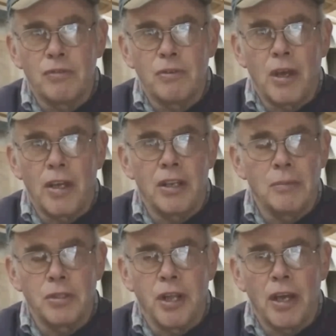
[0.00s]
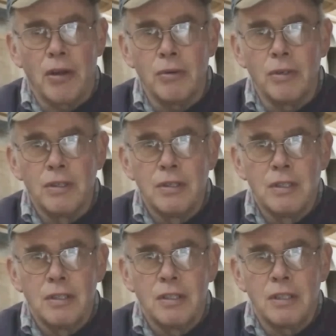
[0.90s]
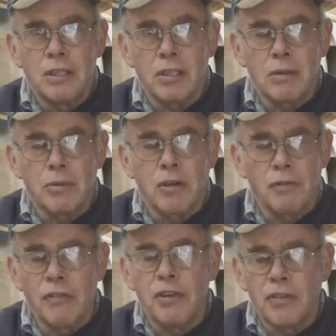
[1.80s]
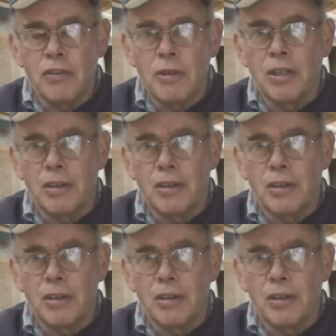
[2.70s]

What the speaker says: from then up to now. But I've loved every